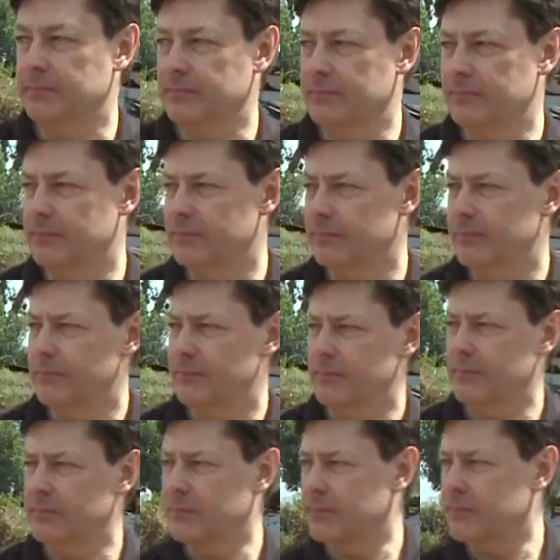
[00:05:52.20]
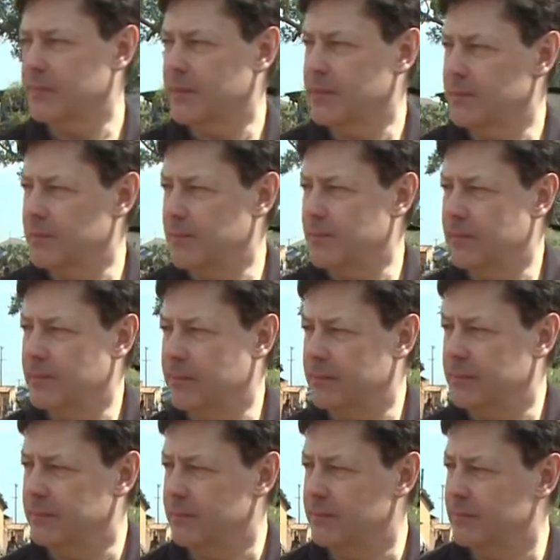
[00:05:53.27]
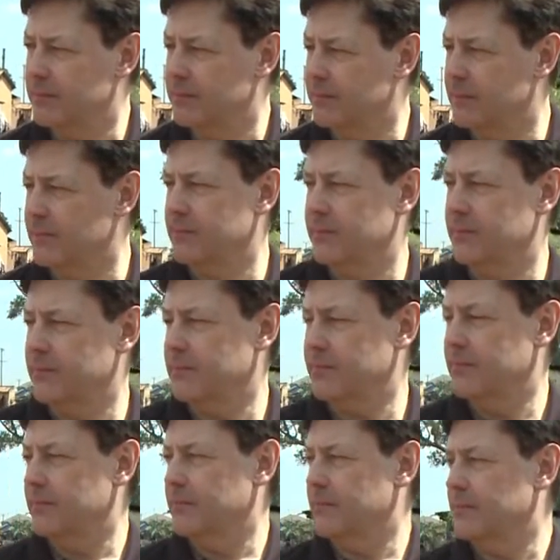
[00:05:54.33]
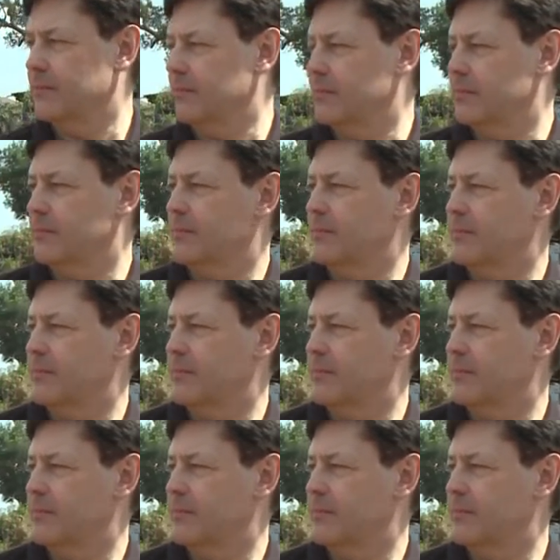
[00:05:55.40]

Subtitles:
The person shown says nothing.